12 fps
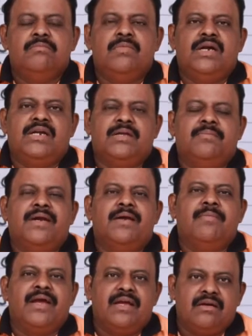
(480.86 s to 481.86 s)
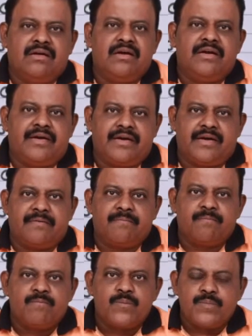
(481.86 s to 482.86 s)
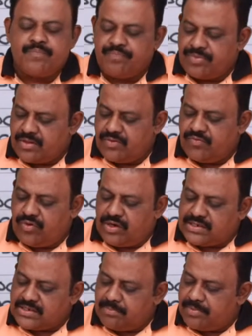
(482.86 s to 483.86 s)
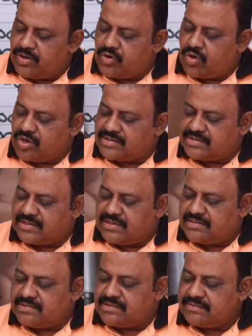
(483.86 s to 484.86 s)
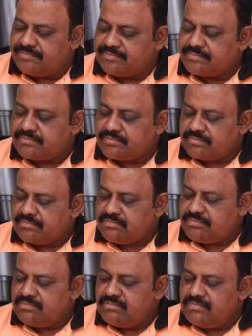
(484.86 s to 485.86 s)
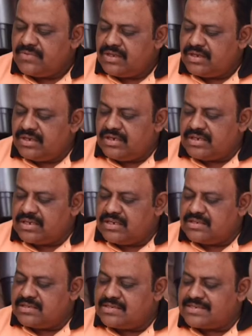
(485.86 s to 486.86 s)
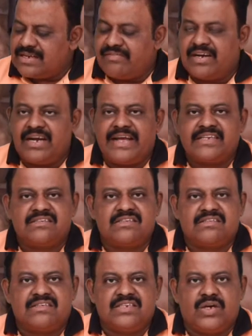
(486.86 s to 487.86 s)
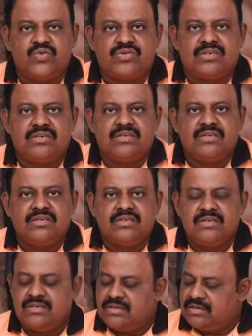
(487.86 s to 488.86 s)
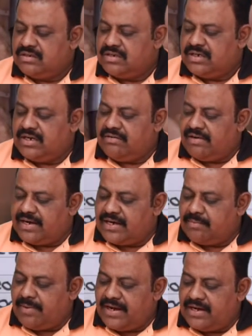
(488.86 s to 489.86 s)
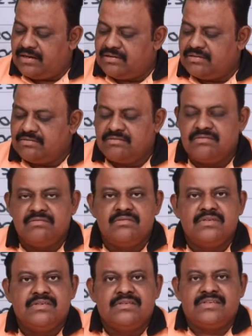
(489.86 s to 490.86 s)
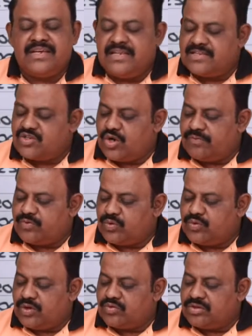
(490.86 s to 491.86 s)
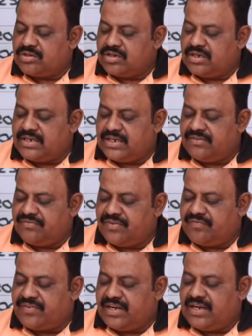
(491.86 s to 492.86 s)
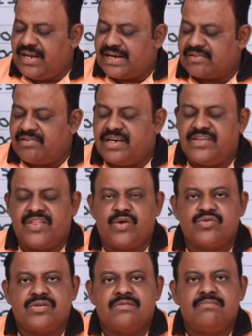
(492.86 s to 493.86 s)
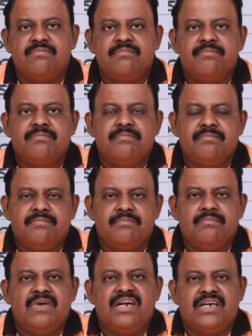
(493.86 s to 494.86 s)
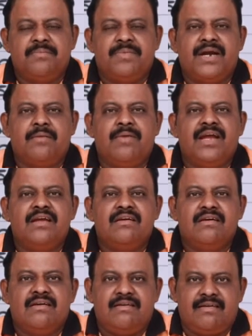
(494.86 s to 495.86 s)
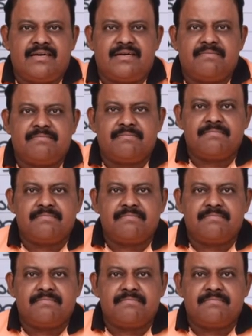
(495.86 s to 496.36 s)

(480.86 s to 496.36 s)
multiplied by 100. For example, gross sales increase is 7,60,000 divided by sales of 2013 15,20,000 multiplied by 100.